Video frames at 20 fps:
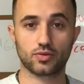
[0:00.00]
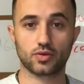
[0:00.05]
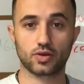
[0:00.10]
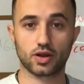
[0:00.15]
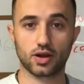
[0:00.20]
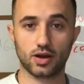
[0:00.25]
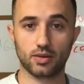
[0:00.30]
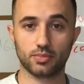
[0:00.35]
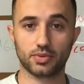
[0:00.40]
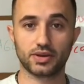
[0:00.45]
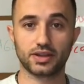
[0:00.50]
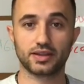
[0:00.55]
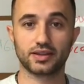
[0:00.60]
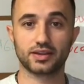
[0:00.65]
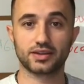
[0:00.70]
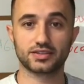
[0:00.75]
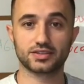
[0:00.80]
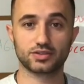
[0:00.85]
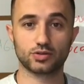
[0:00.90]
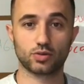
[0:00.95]
company,
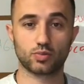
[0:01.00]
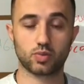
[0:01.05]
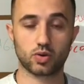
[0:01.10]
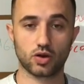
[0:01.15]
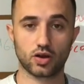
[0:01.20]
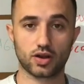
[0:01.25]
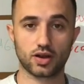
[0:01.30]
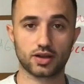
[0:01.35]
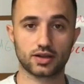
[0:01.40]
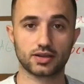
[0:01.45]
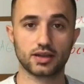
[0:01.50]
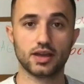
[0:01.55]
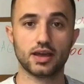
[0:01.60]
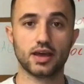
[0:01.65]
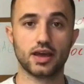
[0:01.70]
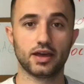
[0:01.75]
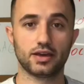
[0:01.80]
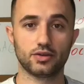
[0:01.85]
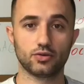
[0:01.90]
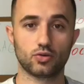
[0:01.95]
that is your product,
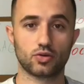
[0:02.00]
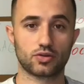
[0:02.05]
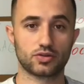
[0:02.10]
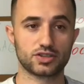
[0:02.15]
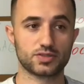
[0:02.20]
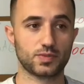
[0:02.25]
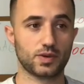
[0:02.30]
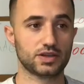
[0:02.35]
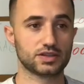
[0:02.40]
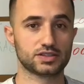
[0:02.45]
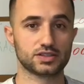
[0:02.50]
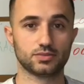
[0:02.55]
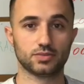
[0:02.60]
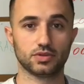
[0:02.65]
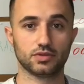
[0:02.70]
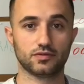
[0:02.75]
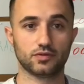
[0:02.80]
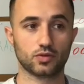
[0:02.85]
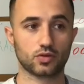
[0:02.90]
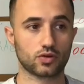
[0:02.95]
and you are
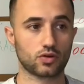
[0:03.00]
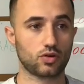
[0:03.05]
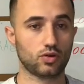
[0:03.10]
responsible for